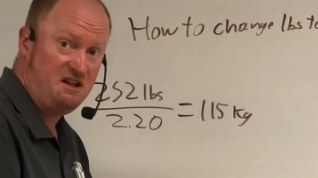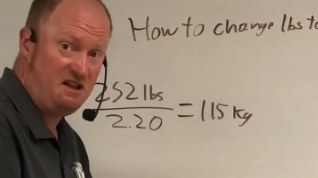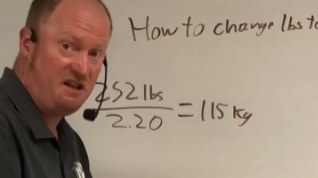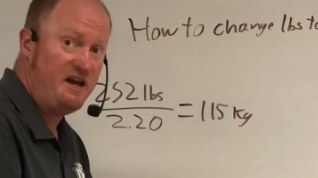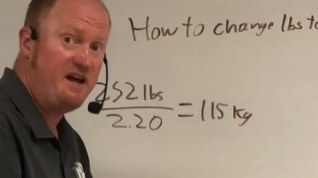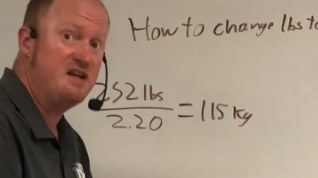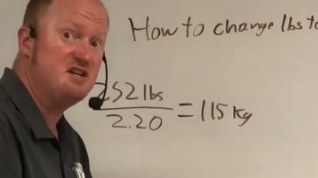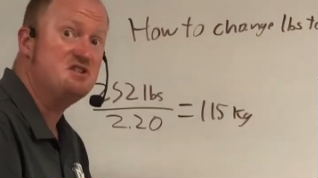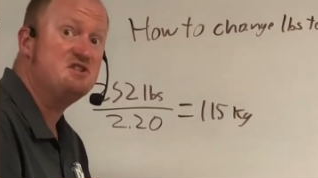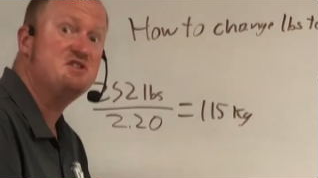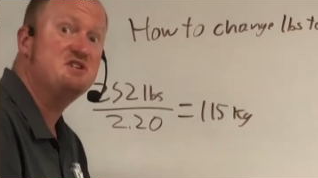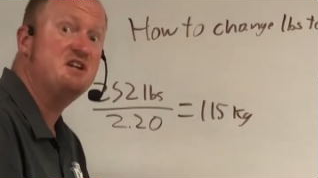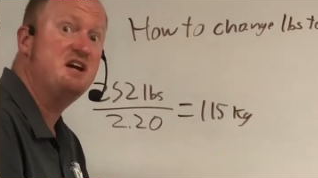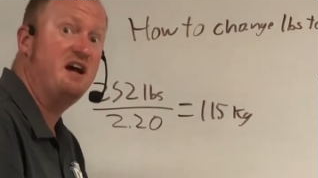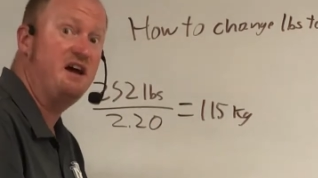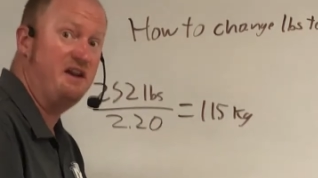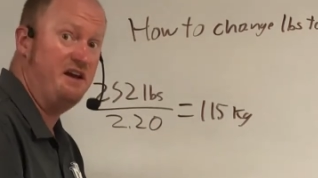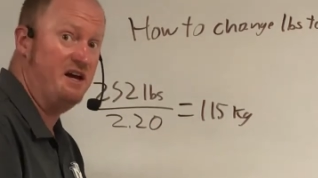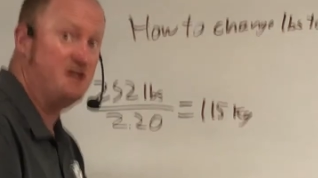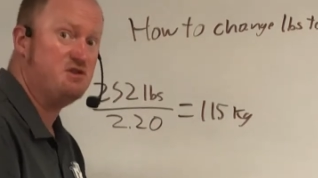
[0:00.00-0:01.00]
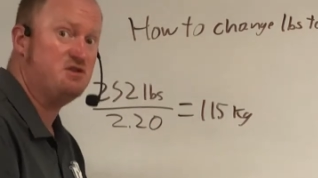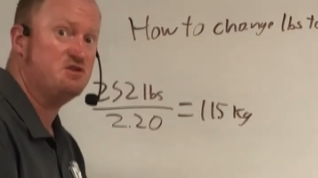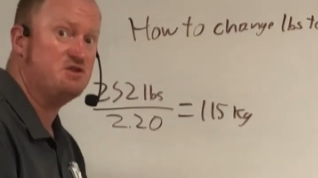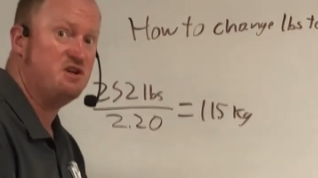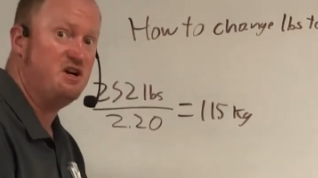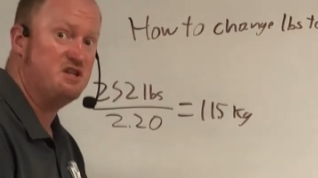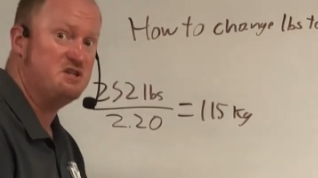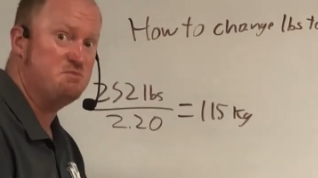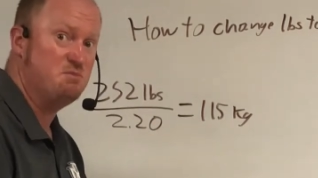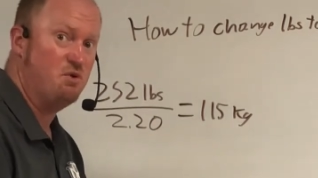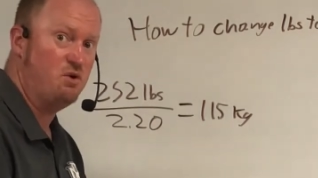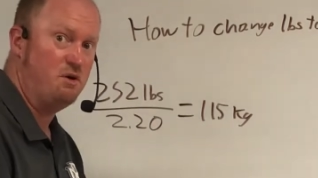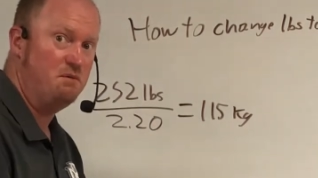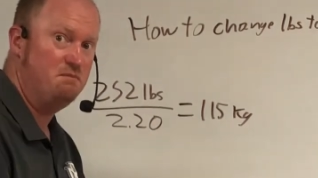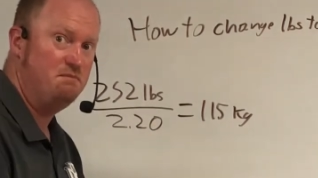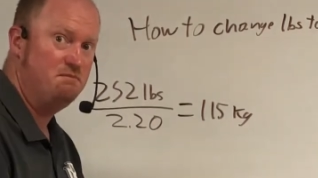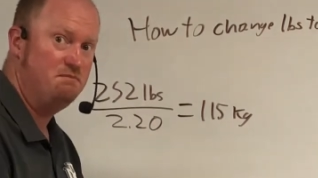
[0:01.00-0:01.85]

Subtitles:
less and exercise more.